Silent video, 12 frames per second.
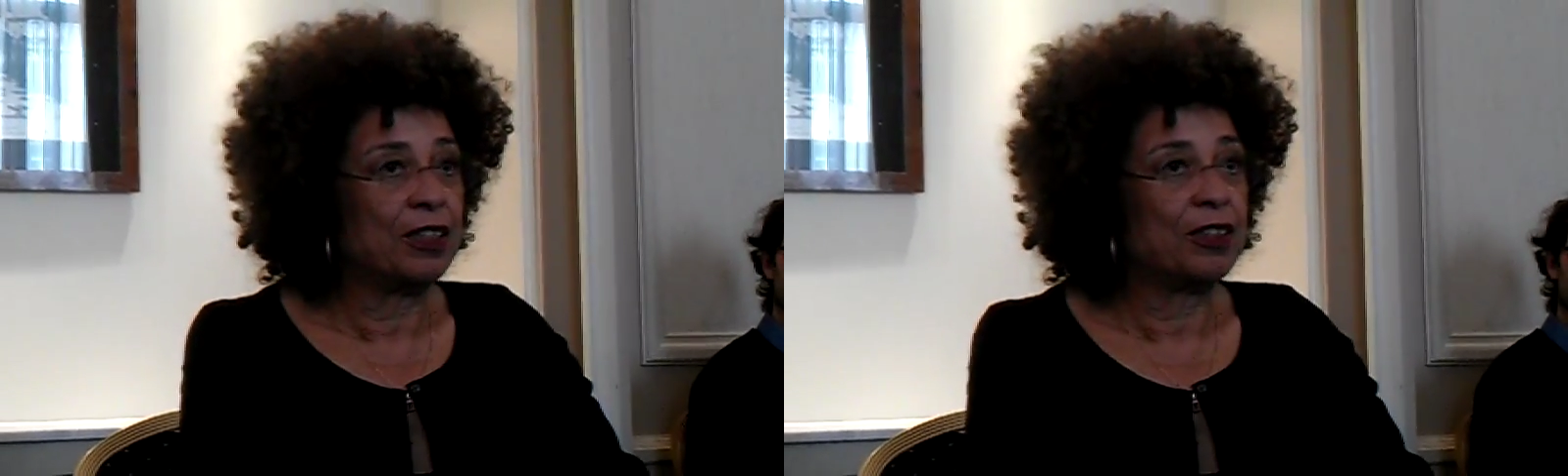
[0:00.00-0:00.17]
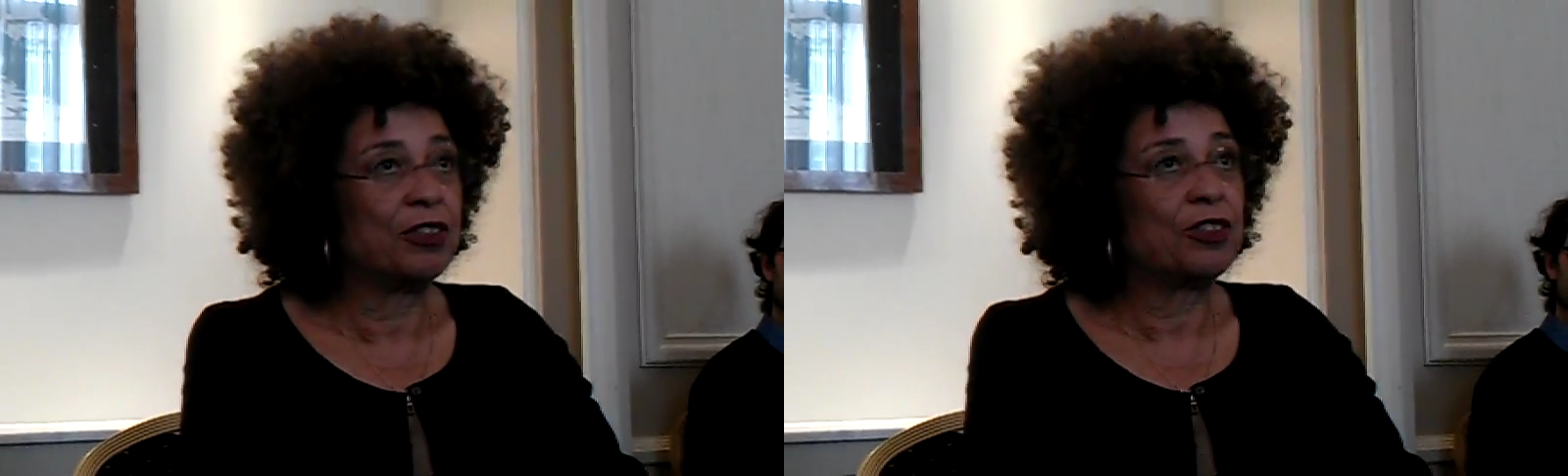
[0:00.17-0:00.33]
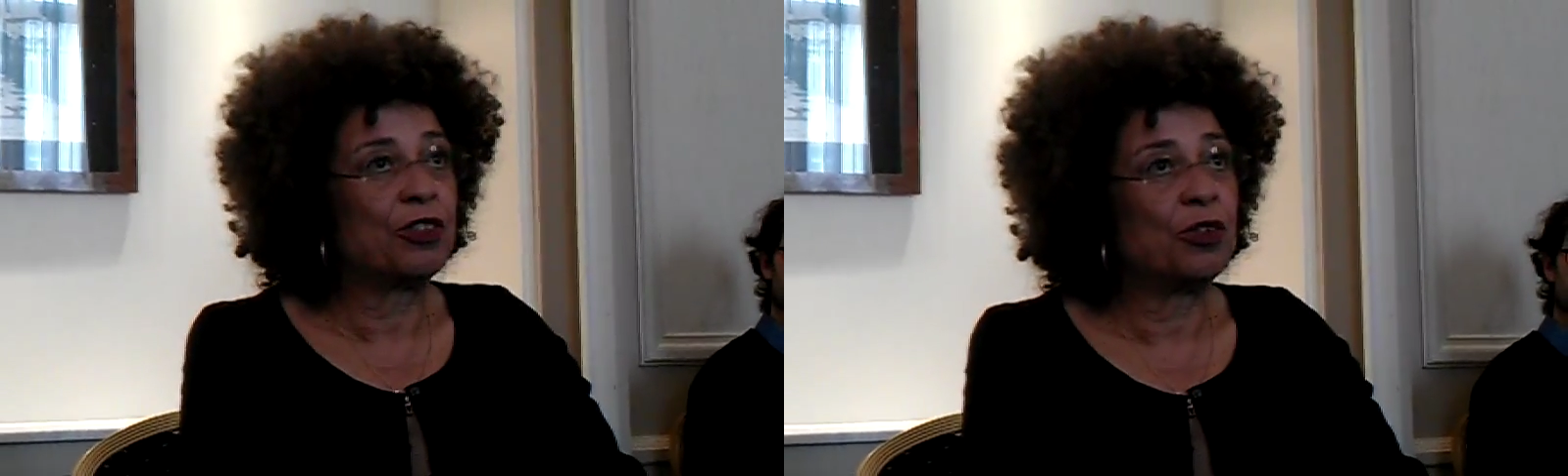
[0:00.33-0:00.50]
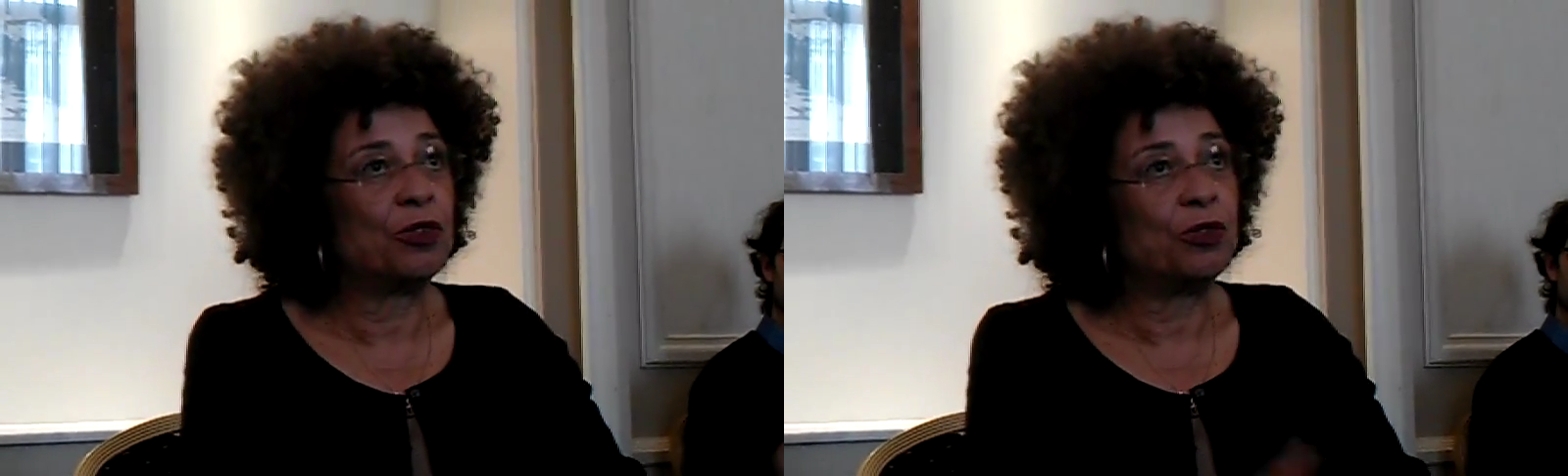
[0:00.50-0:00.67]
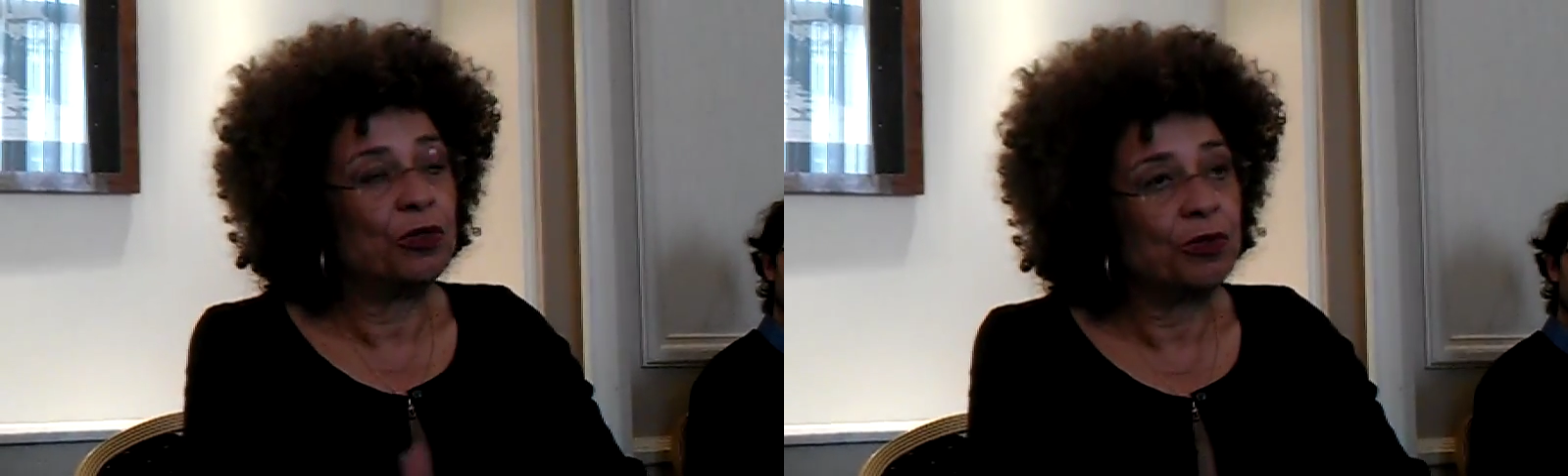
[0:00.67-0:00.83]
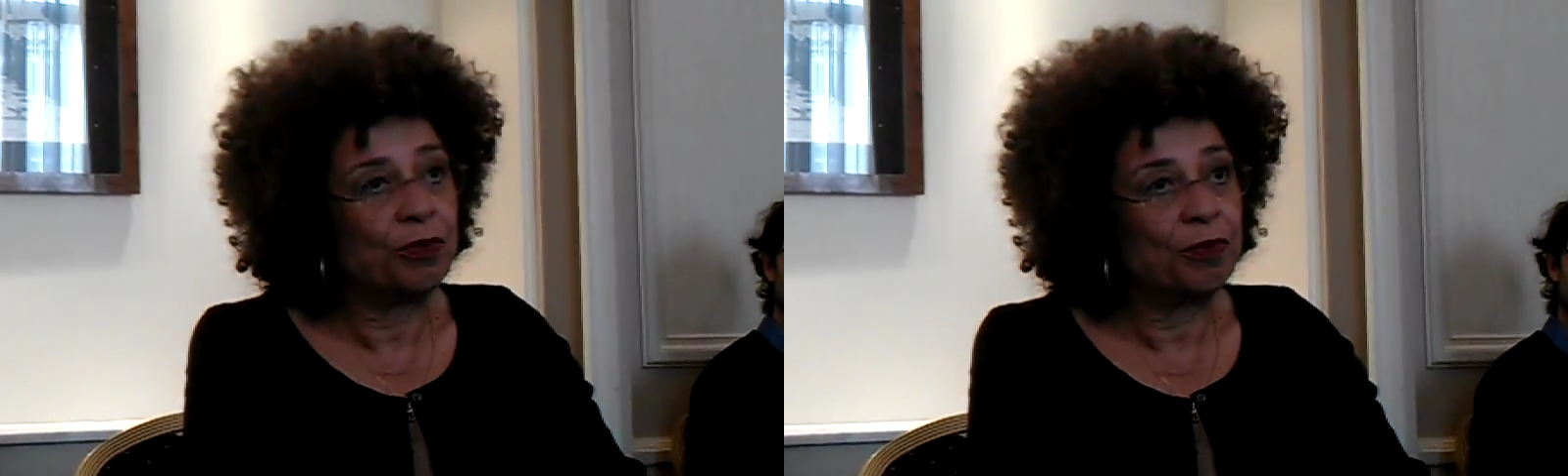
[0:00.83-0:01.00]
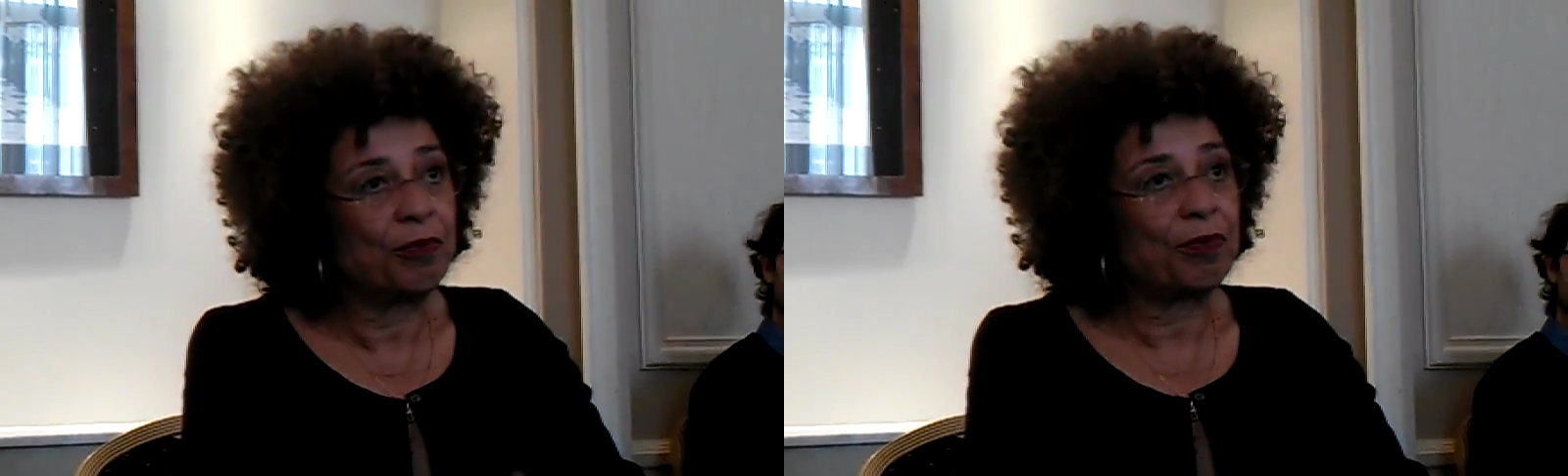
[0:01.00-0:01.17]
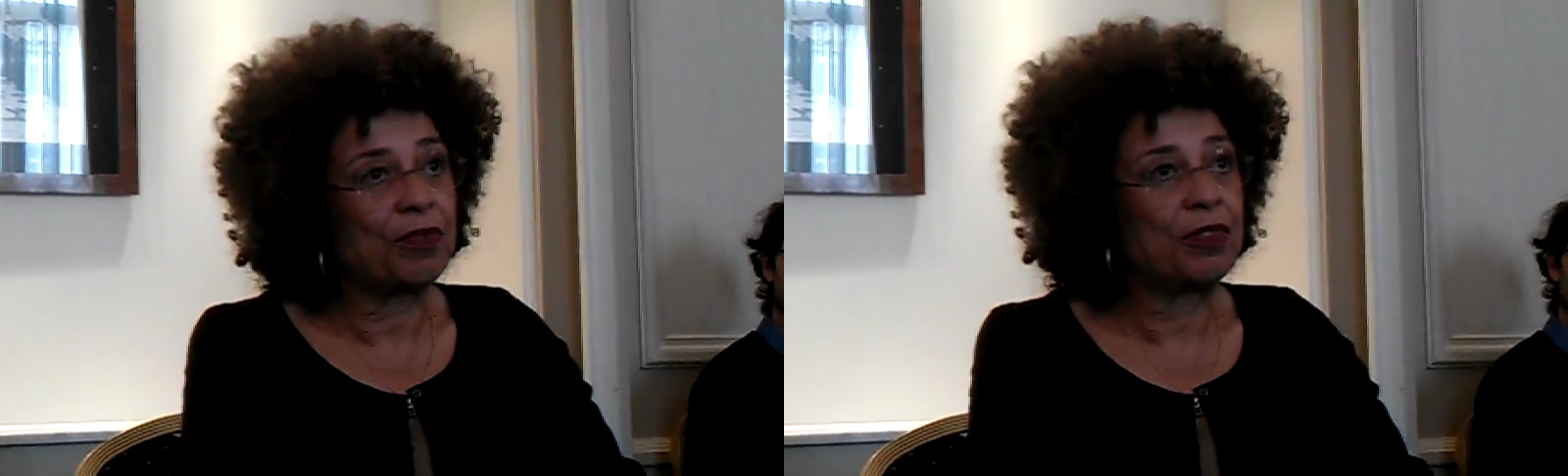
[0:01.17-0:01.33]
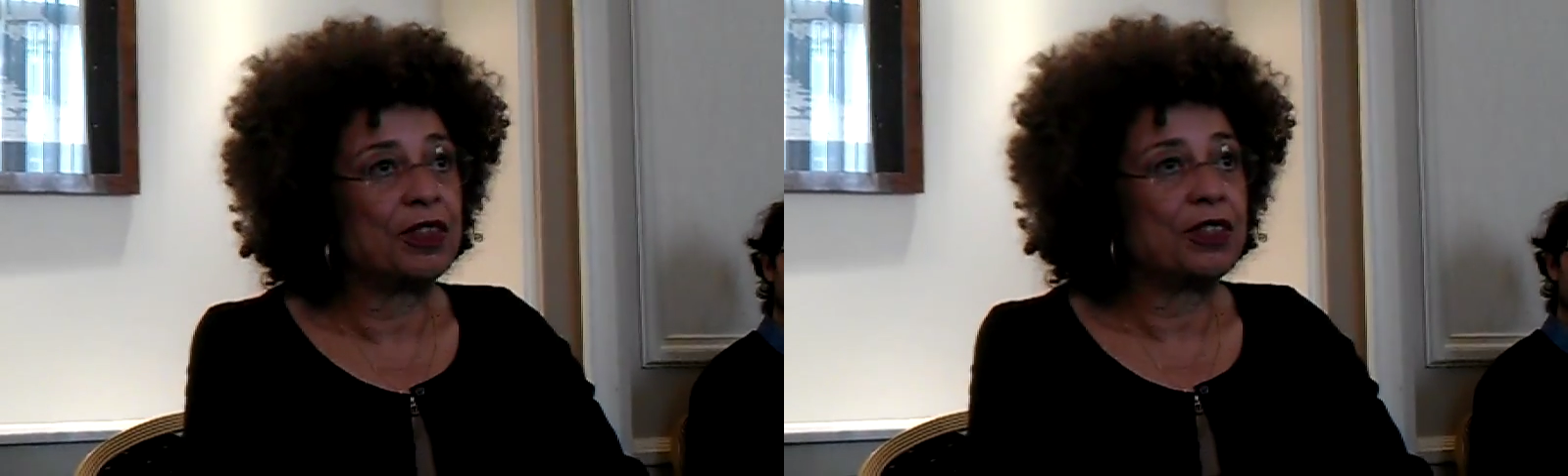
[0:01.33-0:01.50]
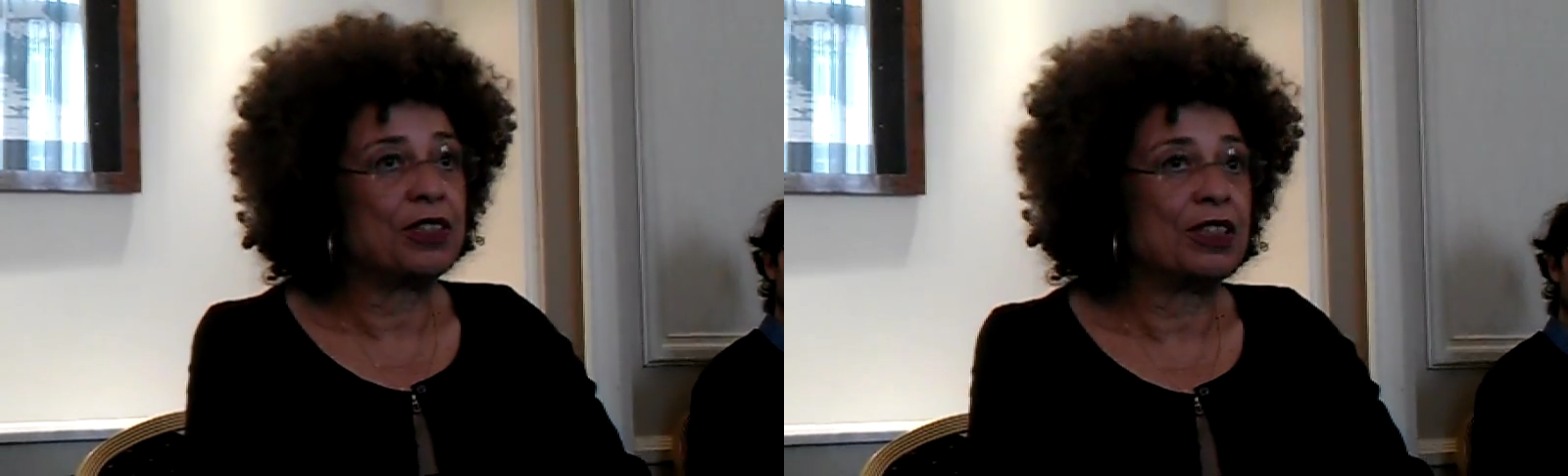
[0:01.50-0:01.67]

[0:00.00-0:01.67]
So this